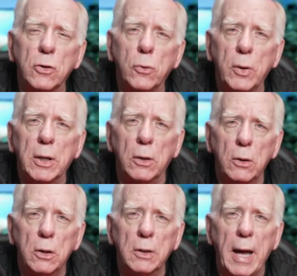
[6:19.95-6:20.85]
a quick
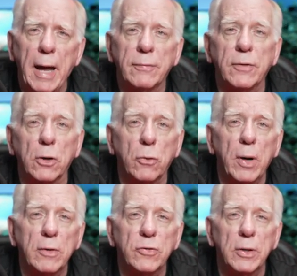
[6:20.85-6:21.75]
look at the
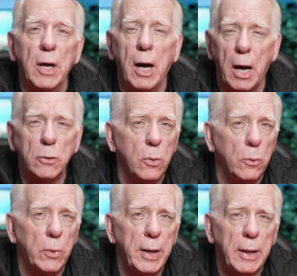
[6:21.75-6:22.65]
Cressi
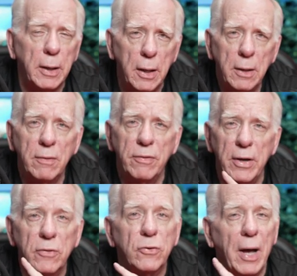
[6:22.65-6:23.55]
AquaWing.
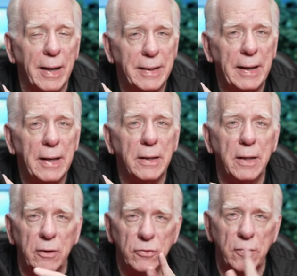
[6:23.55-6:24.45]
This, again,
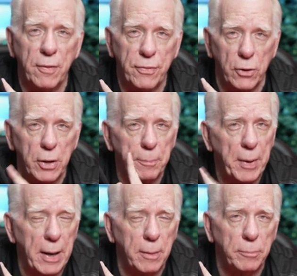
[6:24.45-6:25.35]
is the thirty
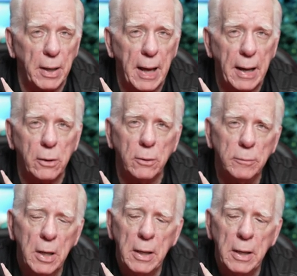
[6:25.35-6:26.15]
pound bladder.